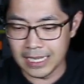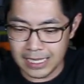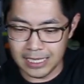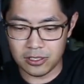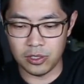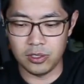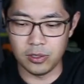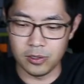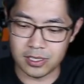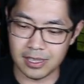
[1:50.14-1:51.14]
is to
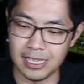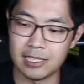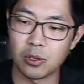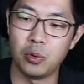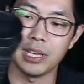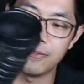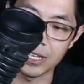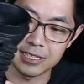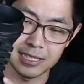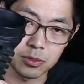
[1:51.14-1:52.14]
use these quick
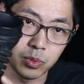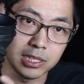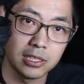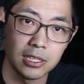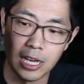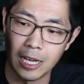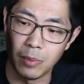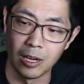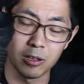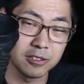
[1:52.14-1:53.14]
fixes, which um,
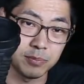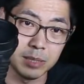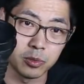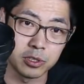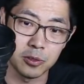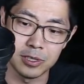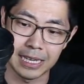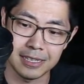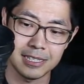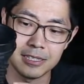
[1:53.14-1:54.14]
a lot of people do. Now
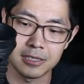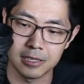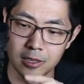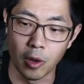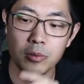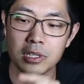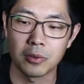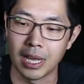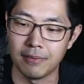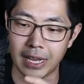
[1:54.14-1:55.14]
this is known to
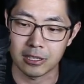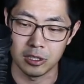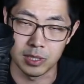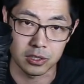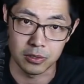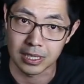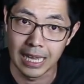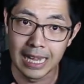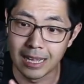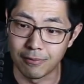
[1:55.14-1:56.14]
create vacuum issues
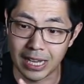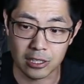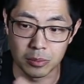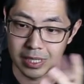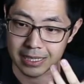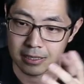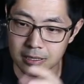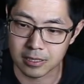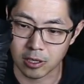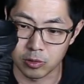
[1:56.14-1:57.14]
and vacuum leaks,
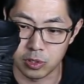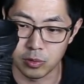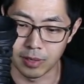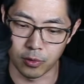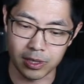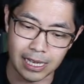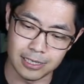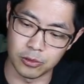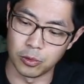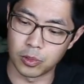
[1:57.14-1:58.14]
so do avoid that
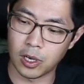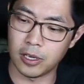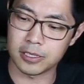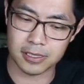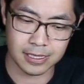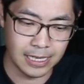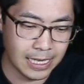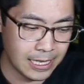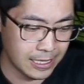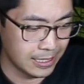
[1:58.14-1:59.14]
at all costs.
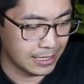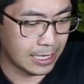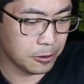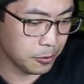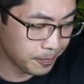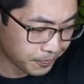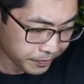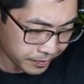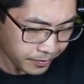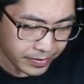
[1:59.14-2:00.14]
Now
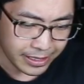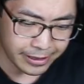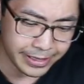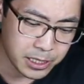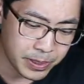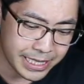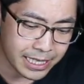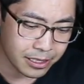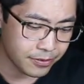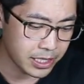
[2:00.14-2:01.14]
this
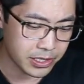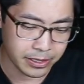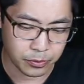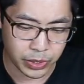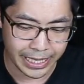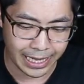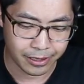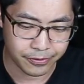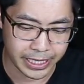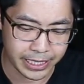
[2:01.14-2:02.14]
particular version we
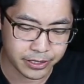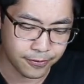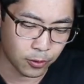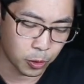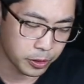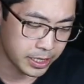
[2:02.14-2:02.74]
have is for